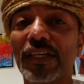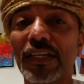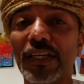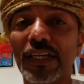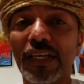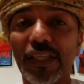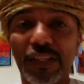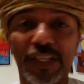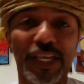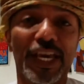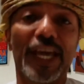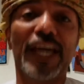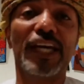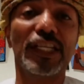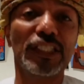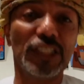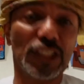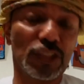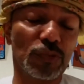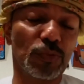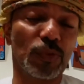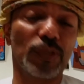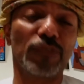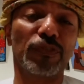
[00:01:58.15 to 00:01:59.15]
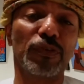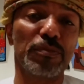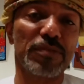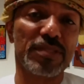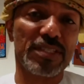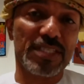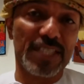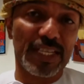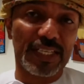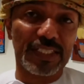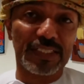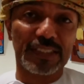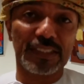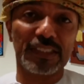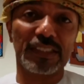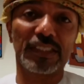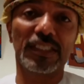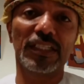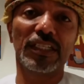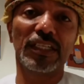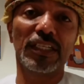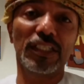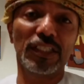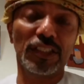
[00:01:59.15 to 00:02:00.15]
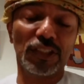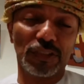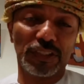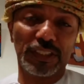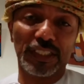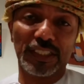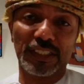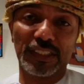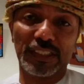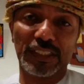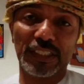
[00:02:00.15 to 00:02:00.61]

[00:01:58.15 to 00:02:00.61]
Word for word: The ages were from 6 to 16,